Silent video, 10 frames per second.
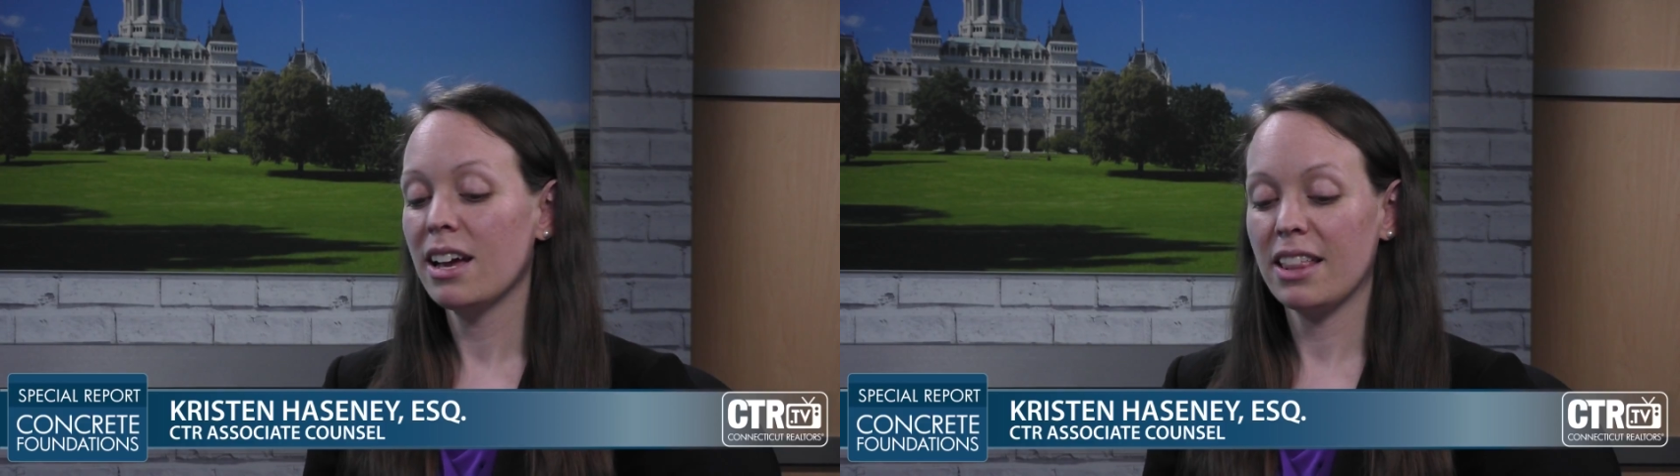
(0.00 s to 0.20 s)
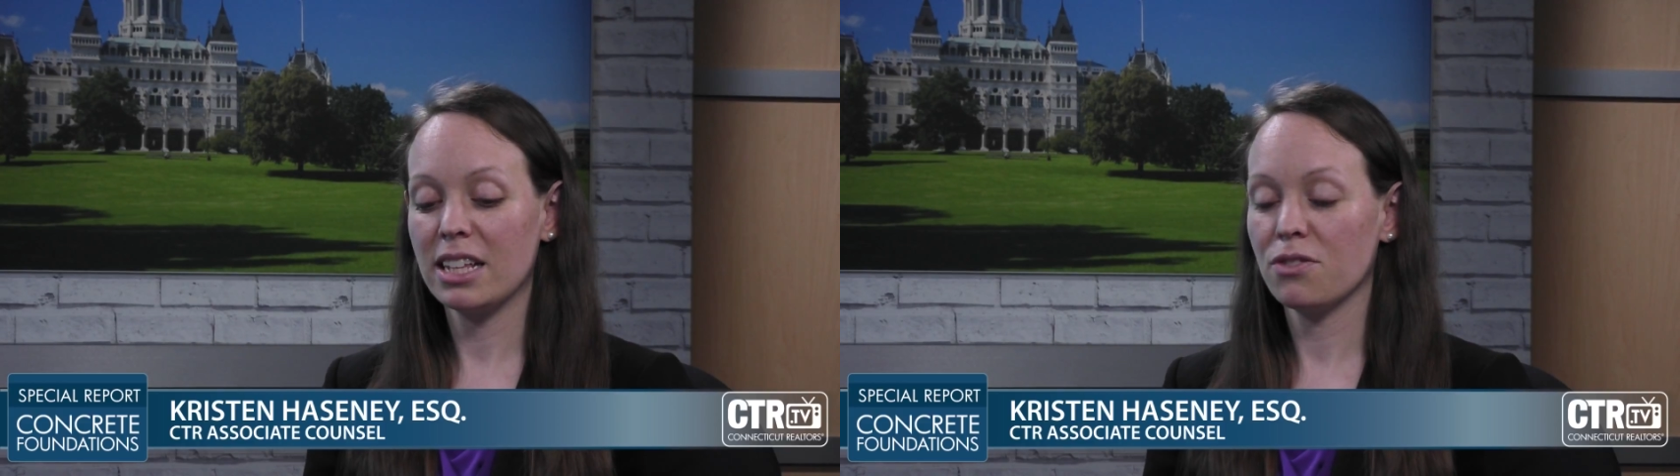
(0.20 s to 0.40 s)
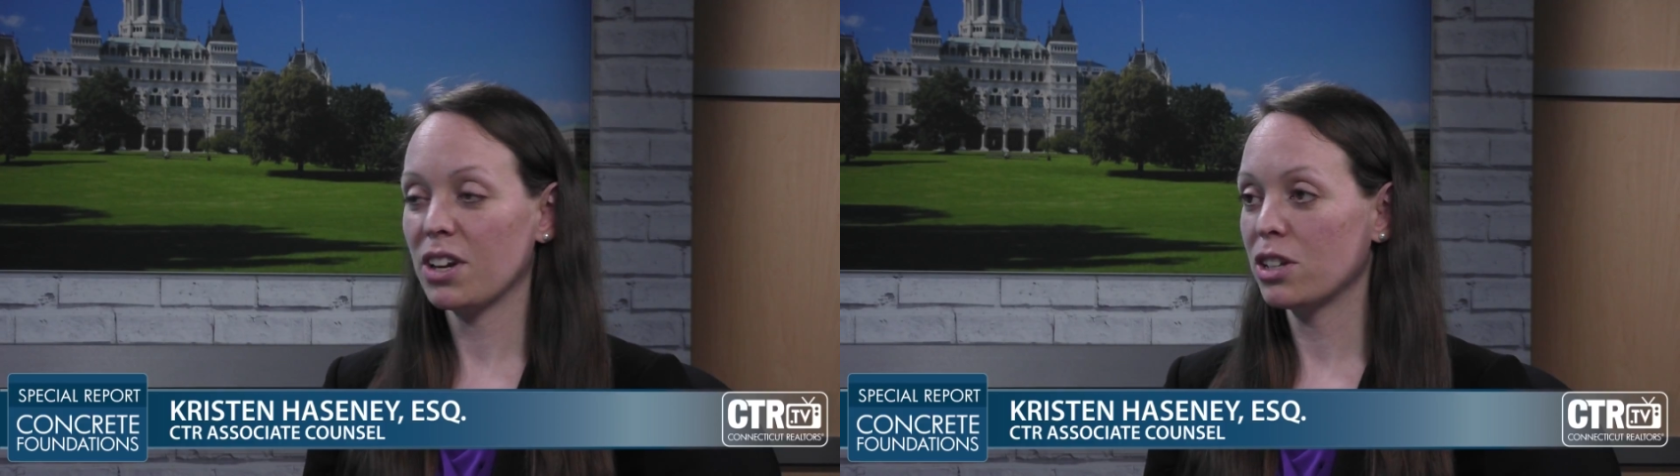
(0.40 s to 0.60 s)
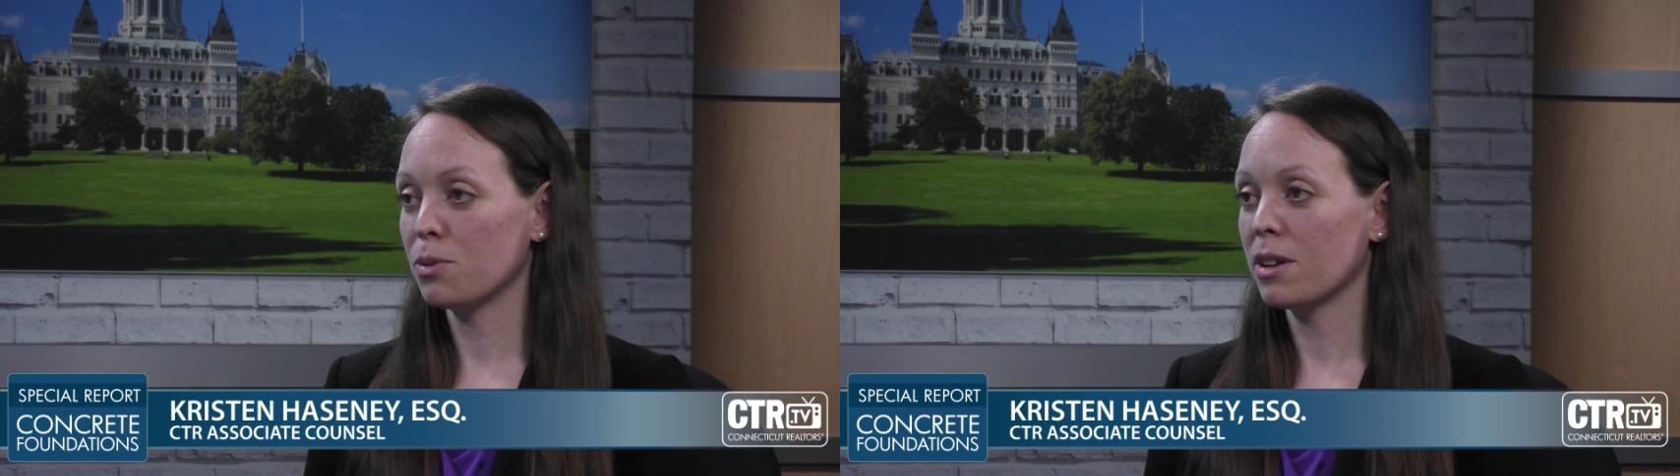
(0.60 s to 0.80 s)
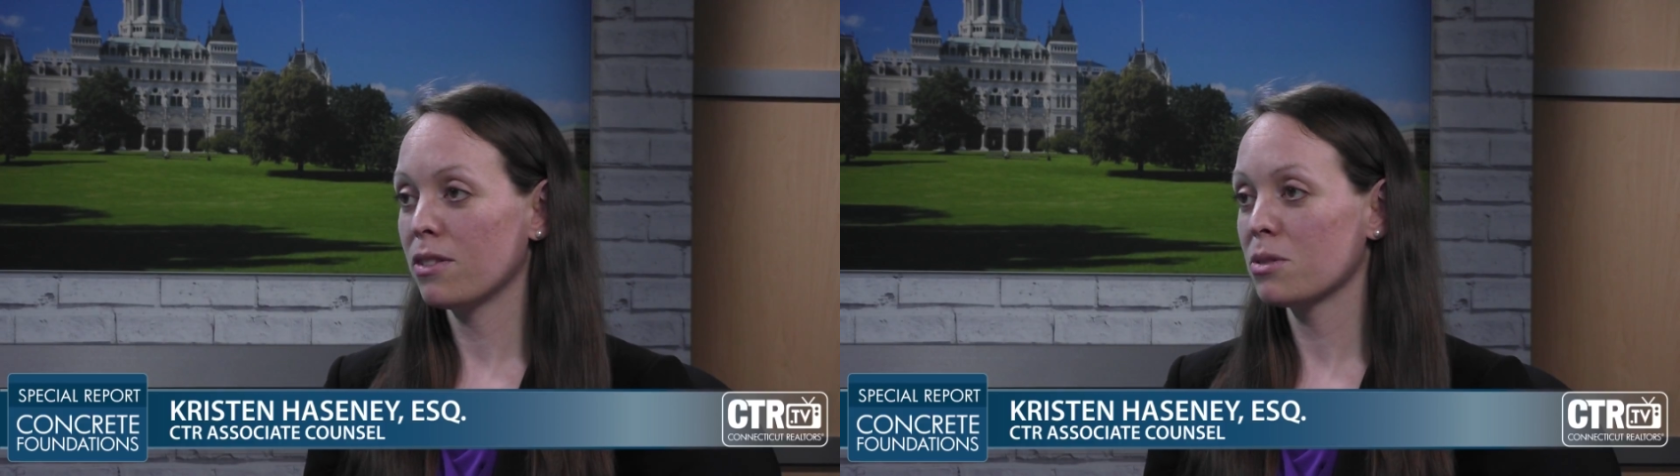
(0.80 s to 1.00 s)
That's for each
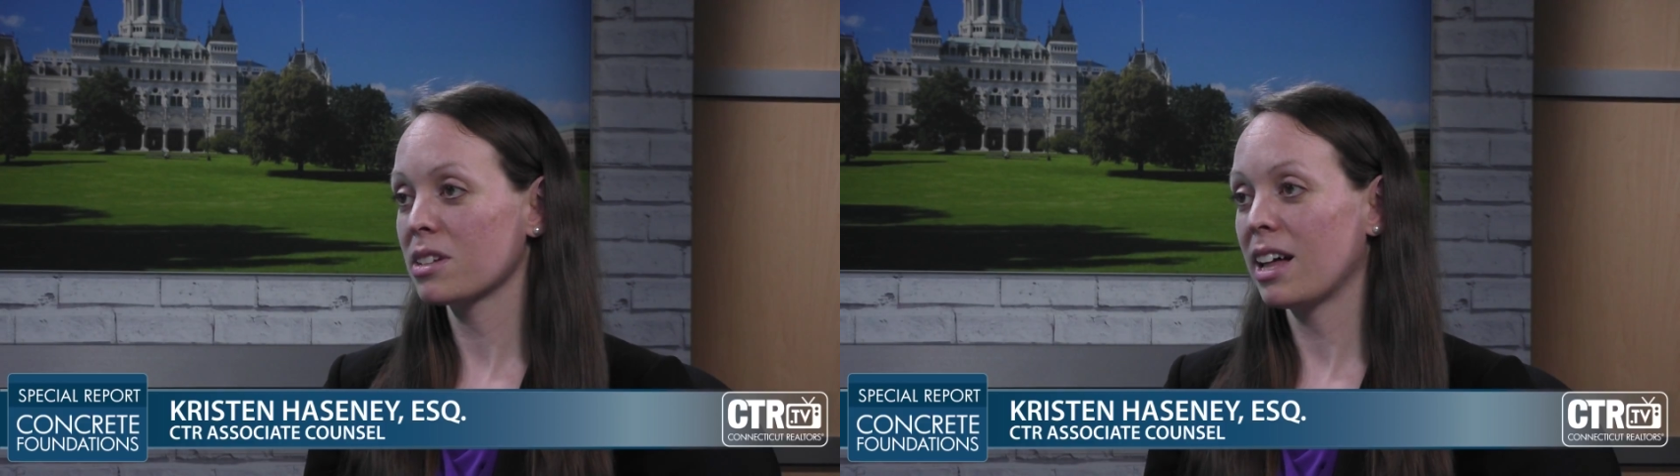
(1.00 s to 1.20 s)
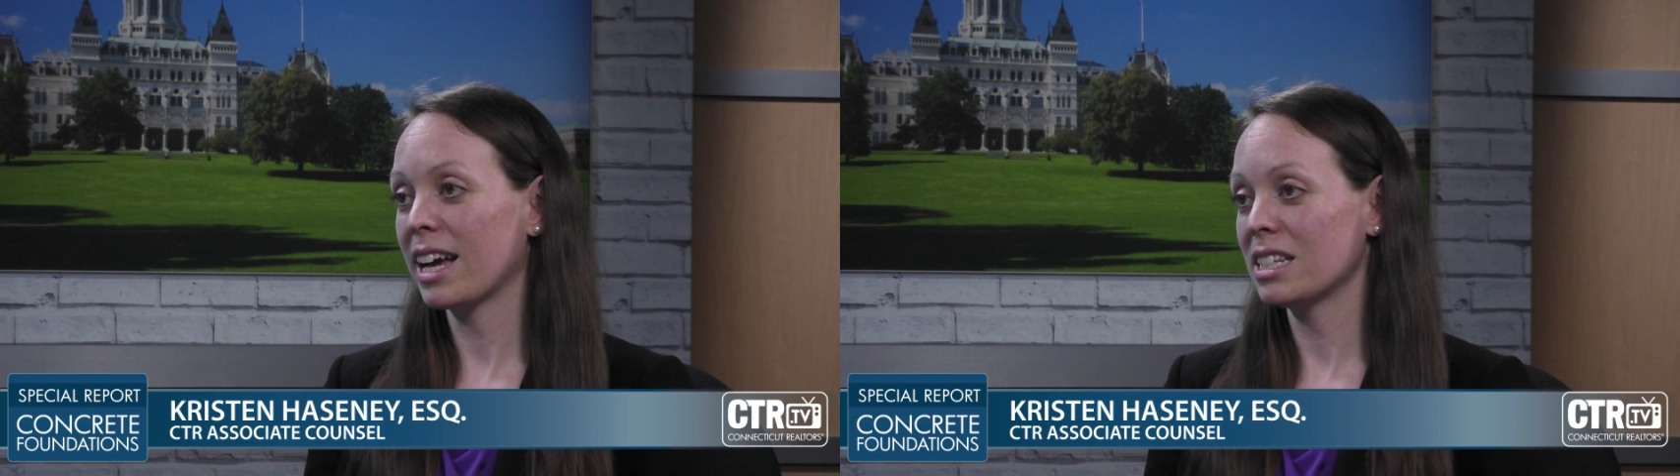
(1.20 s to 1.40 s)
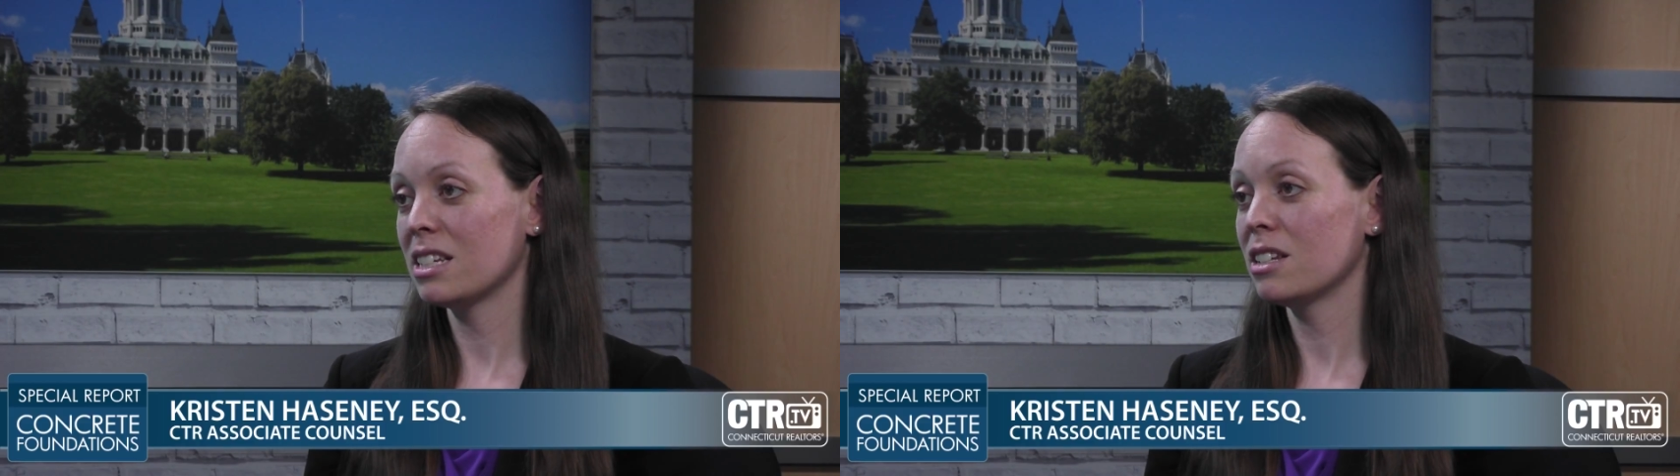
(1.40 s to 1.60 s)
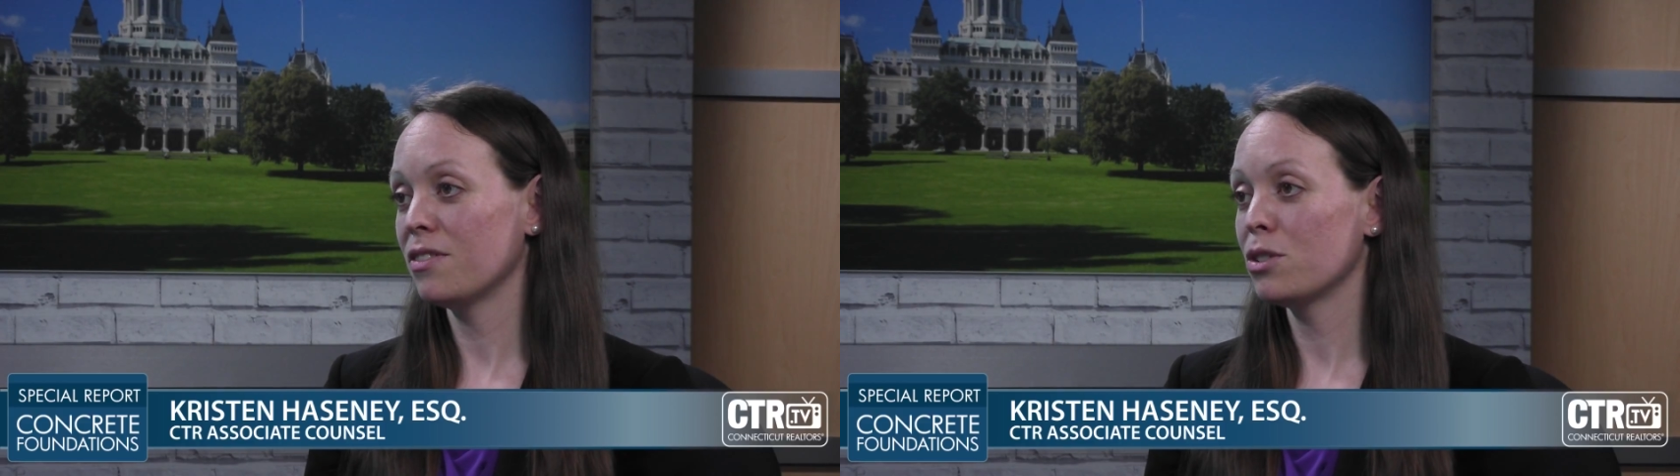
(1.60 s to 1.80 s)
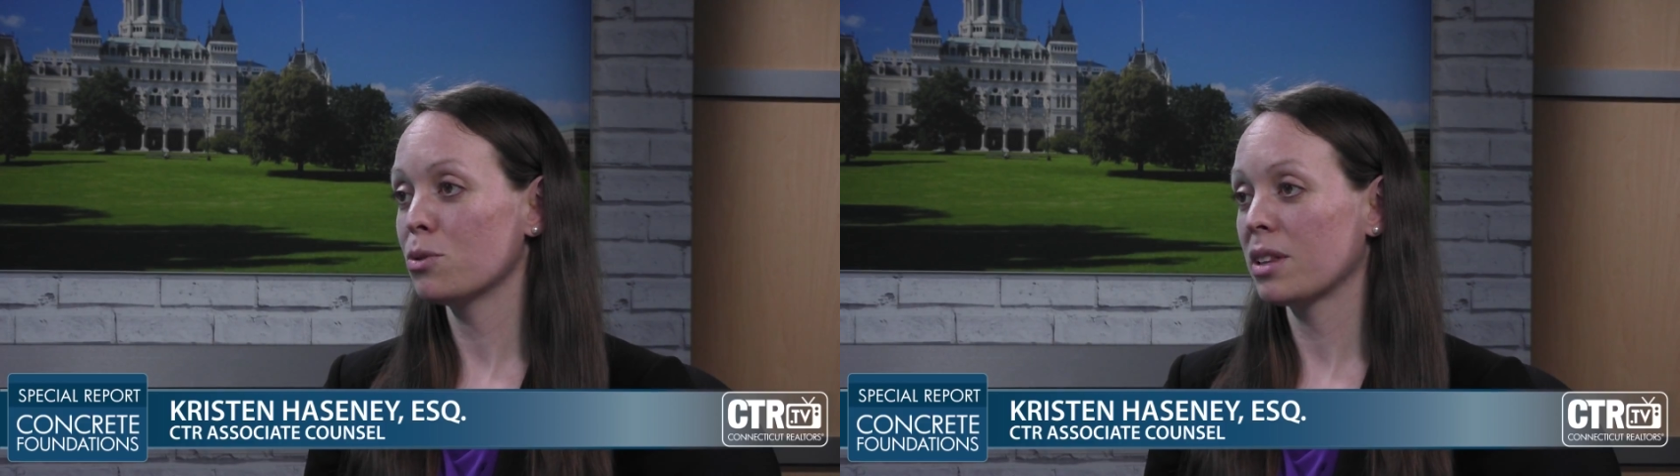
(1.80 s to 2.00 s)
one of those clients
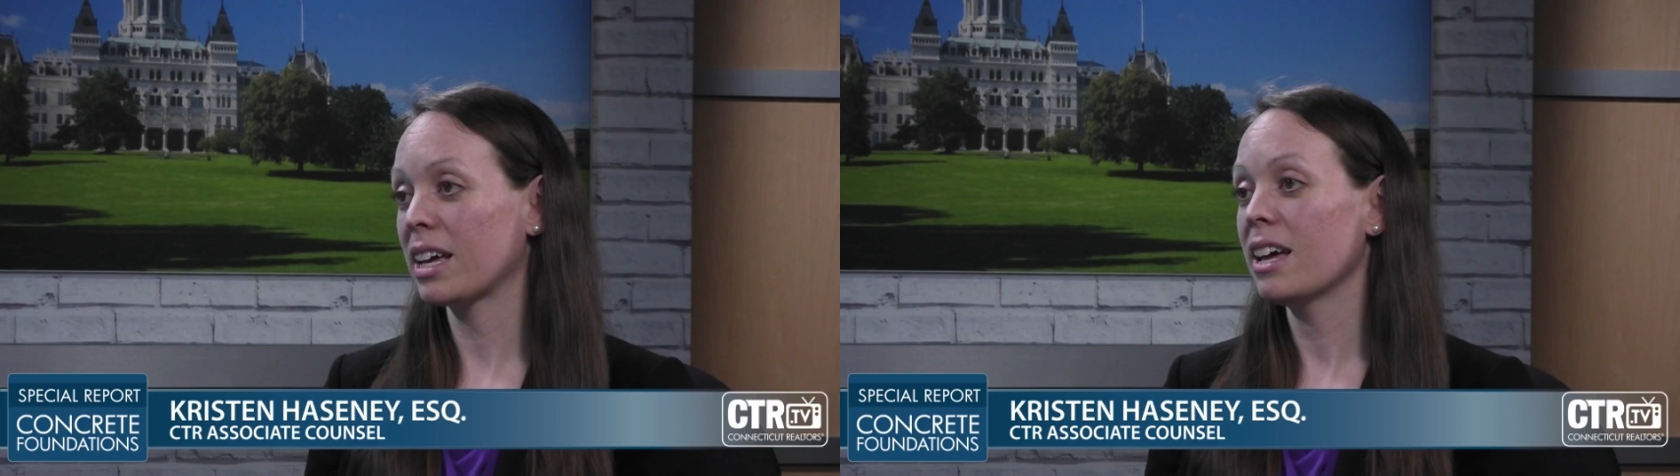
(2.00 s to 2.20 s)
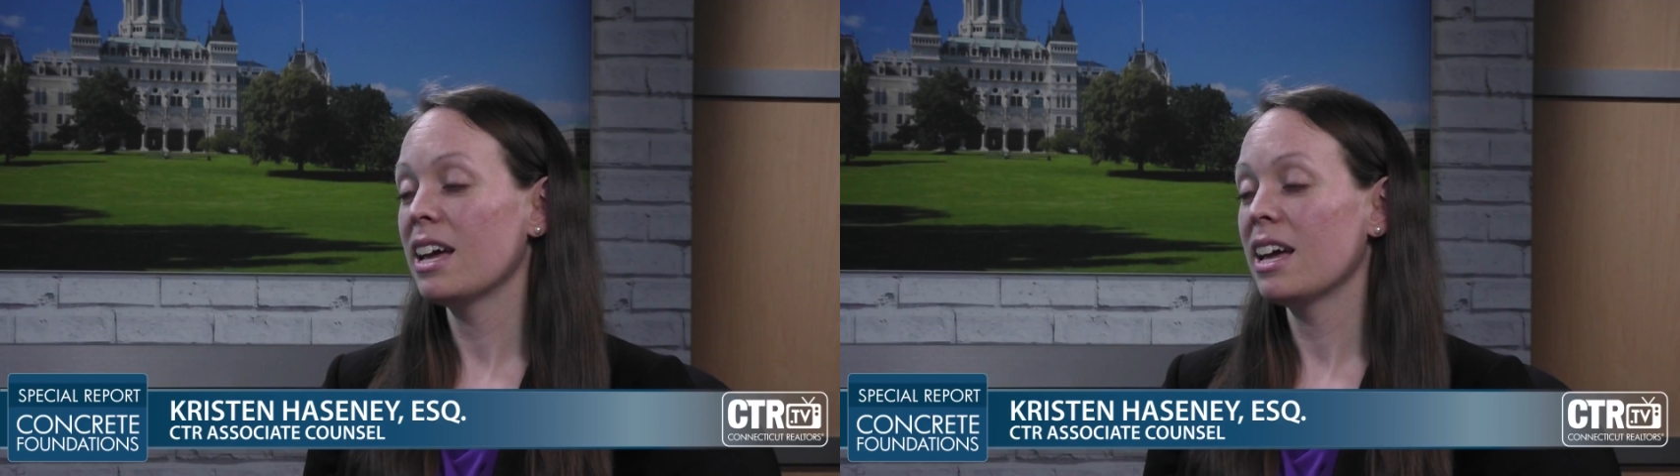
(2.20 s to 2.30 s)
individually.